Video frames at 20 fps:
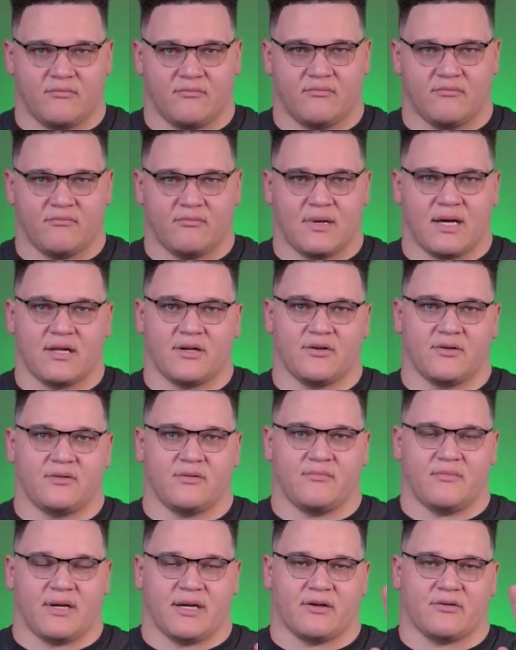
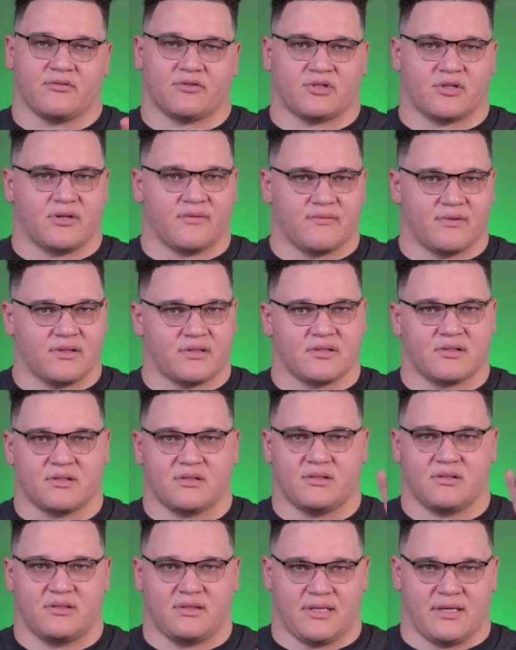modern
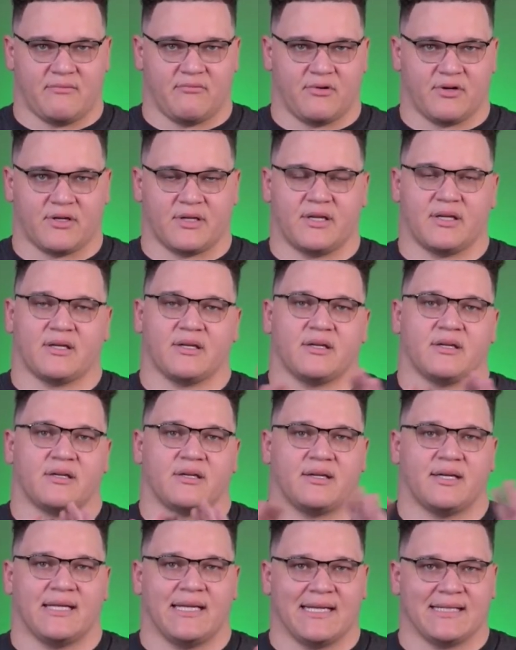microservice networking
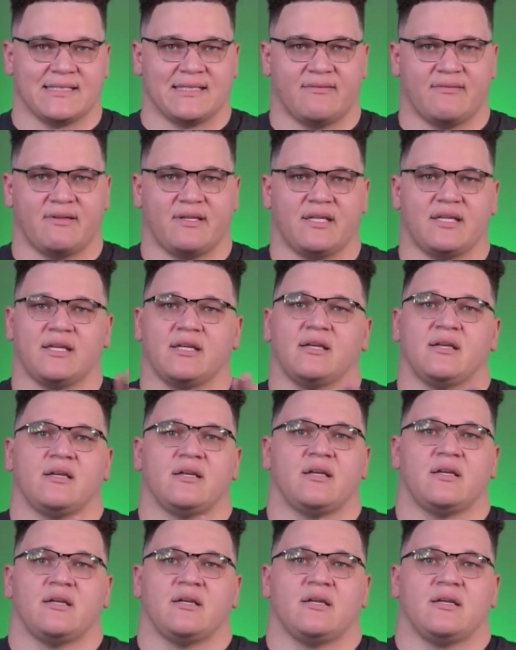connectivity,
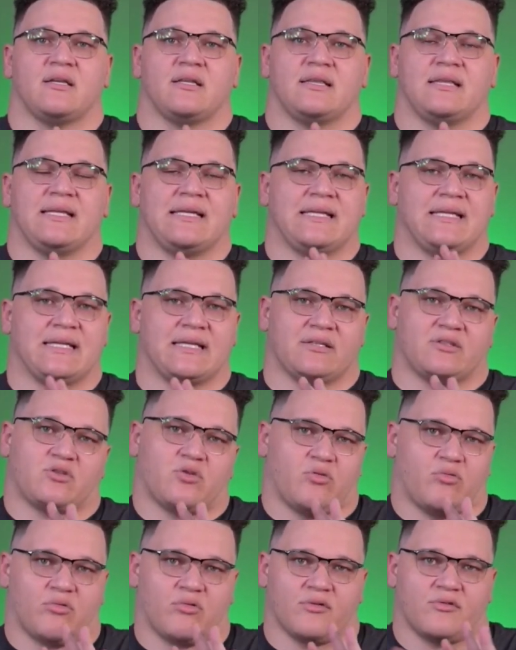leaning
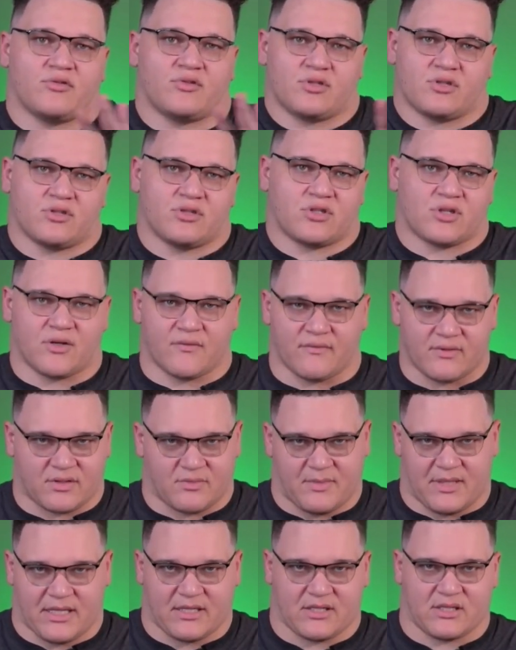towards
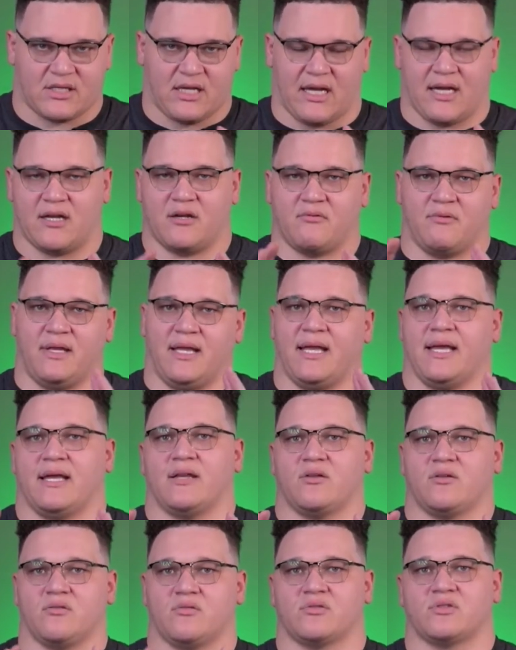service mesh. How do we
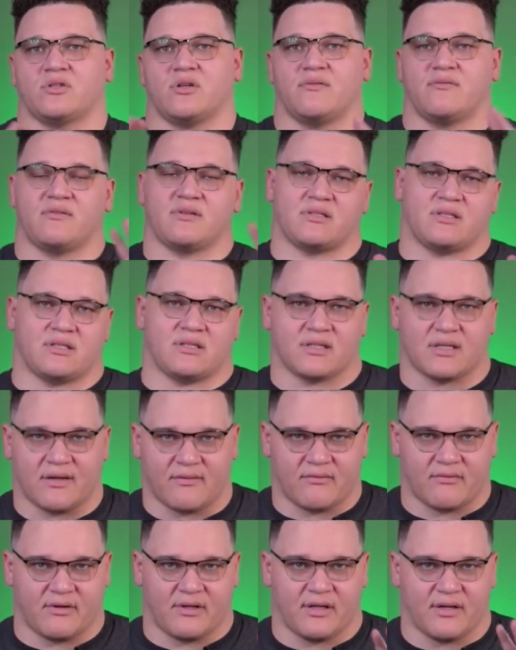handle service
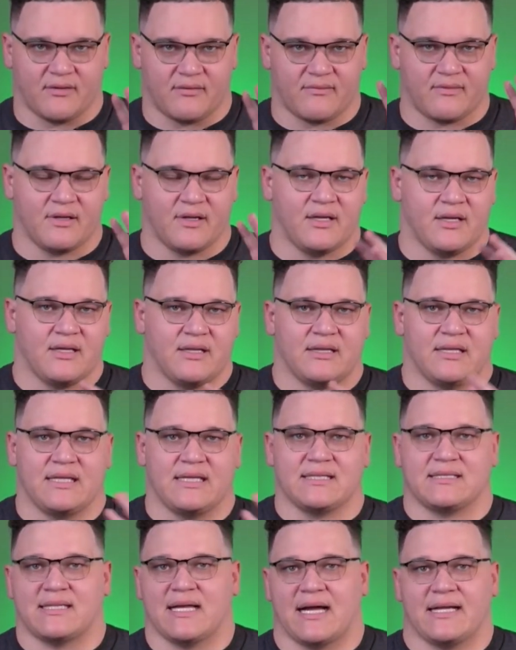discovery of
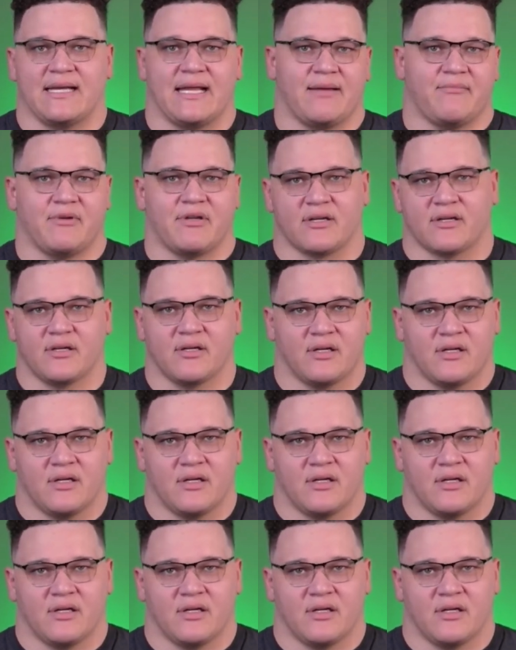these dynamic